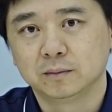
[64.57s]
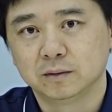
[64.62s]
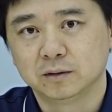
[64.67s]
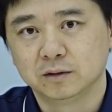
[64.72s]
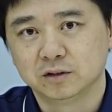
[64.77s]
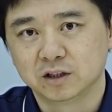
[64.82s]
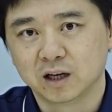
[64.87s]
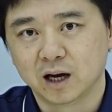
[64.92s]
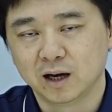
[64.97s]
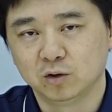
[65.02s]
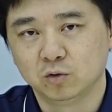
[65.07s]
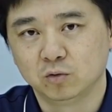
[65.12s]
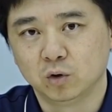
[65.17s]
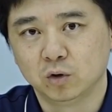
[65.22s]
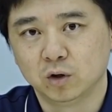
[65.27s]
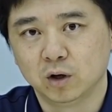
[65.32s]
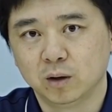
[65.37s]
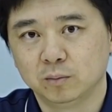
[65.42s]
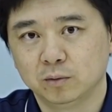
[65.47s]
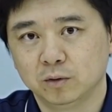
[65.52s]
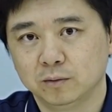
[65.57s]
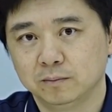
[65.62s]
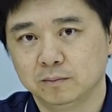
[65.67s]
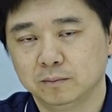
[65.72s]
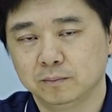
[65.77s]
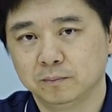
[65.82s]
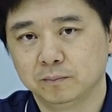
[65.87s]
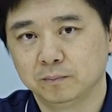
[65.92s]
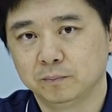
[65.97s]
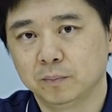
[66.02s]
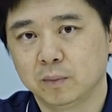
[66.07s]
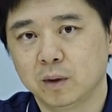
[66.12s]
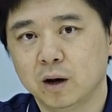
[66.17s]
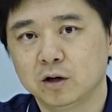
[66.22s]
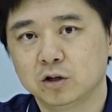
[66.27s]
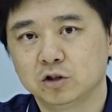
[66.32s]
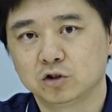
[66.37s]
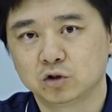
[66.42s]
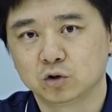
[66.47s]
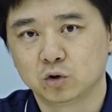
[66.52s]
Side roll-up
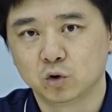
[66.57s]
plus